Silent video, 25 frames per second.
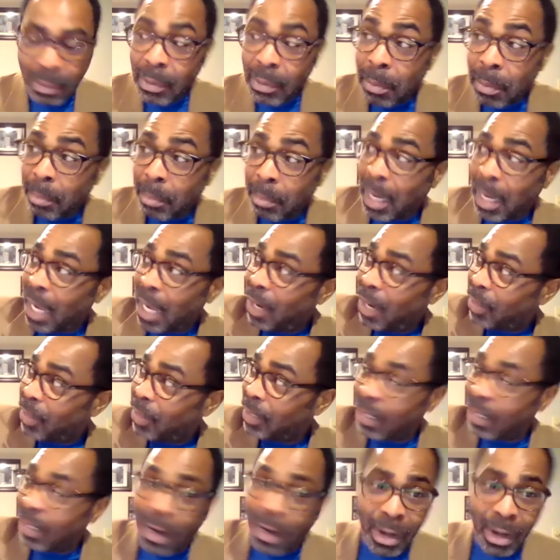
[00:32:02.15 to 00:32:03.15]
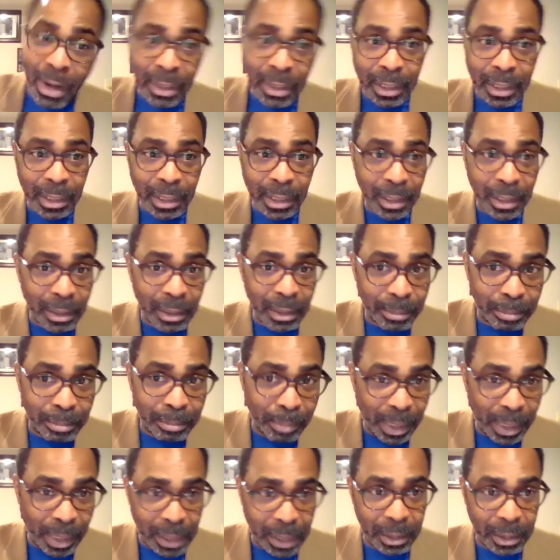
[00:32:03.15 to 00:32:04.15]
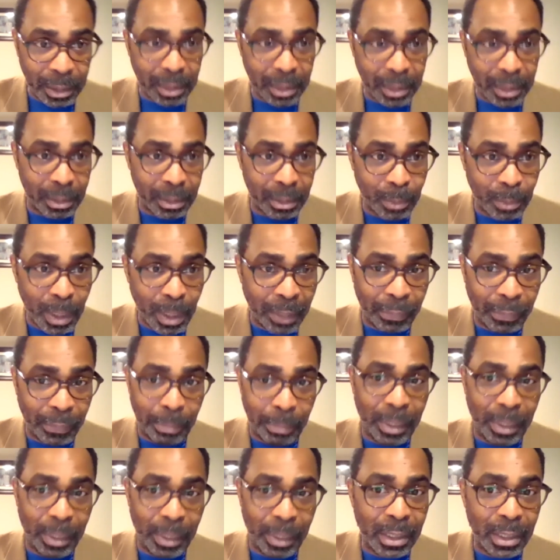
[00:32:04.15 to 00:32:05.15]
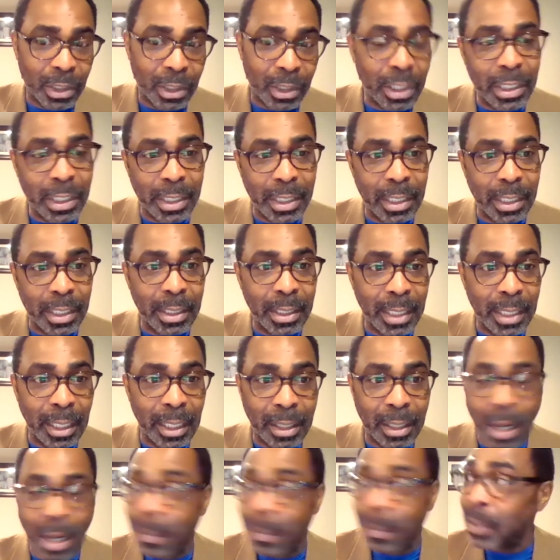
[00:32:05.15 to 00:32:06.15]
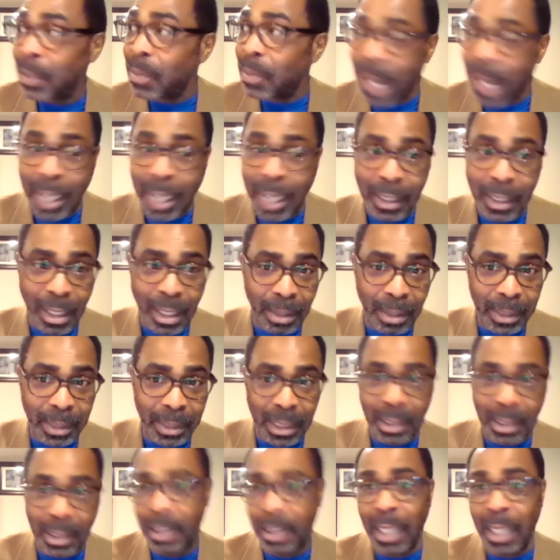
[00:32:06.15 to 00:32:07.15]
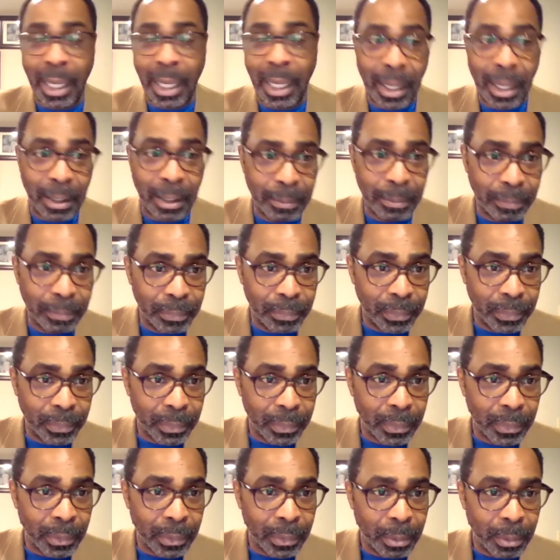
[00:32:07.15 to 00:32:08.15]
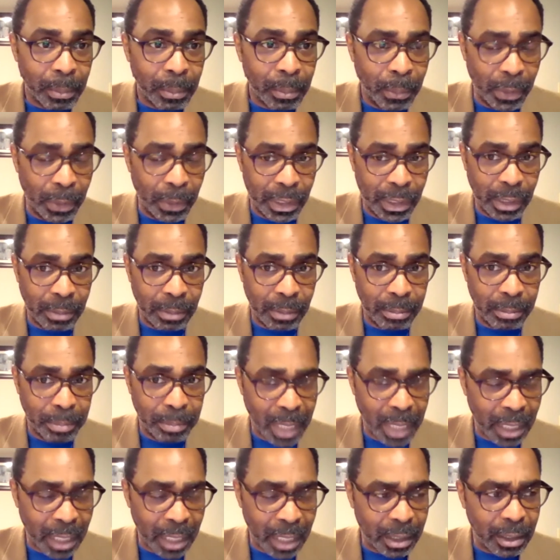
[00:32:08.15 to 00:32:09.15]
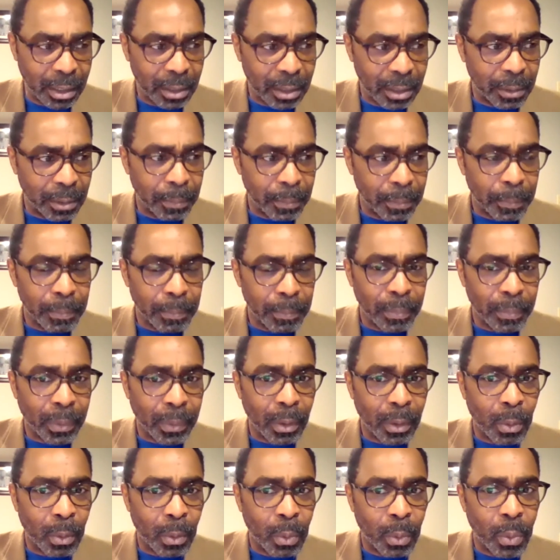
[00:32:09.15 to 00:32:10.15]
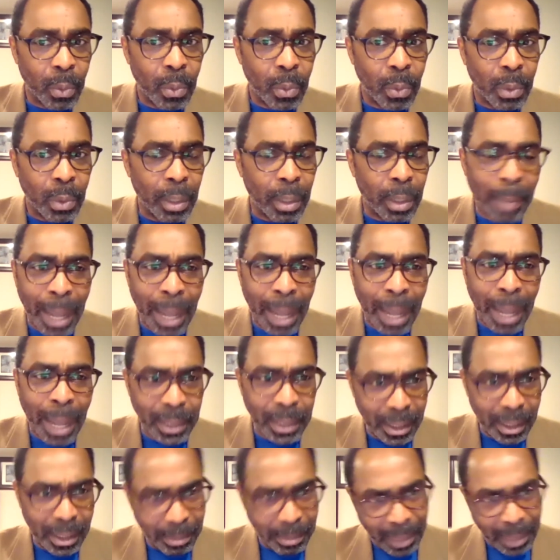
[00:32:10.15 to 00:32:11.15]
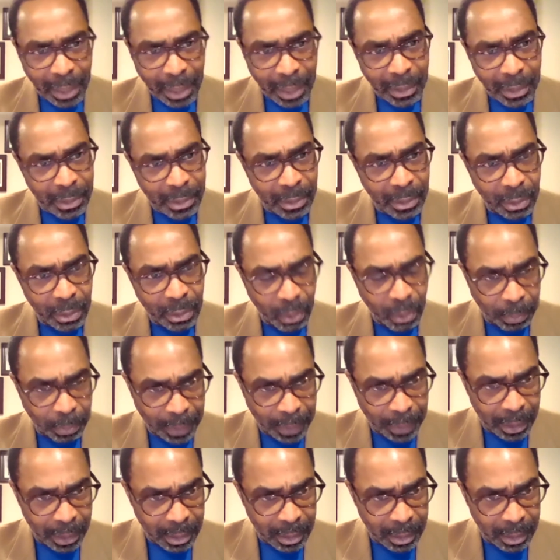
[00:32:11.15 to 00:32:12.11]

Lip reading: My other uncle built one of the biggest churches in St. Thomas. Right now, he's there preaching. But the Bible didn't make us stupid.